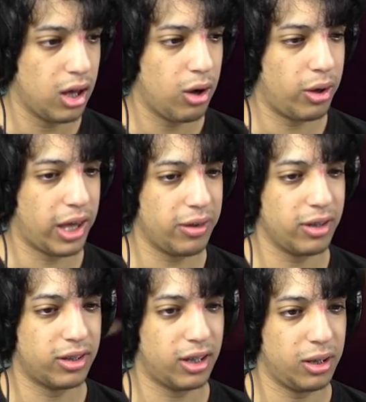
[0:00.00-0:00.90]
Oh, I have
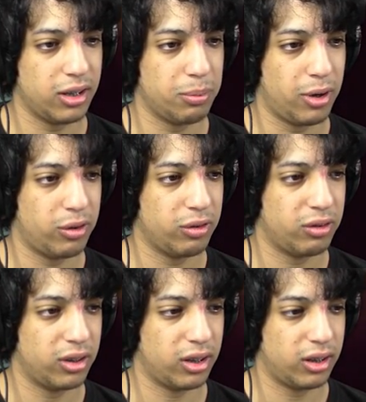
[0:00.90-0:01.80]
that teddy at the bear
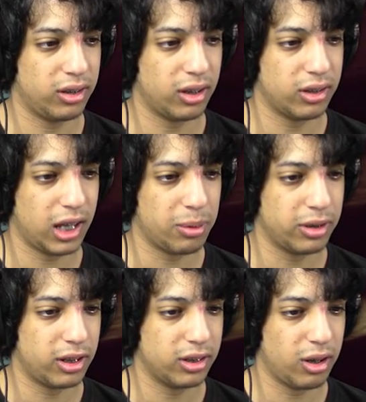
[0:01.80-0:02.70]
the entire time. I
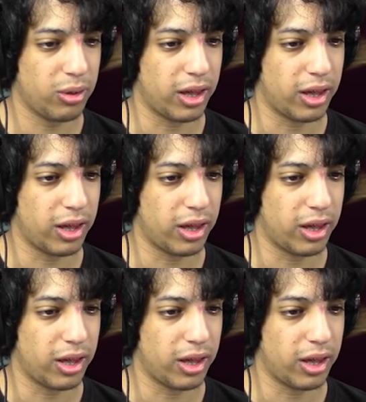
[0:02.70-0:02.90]
didn't know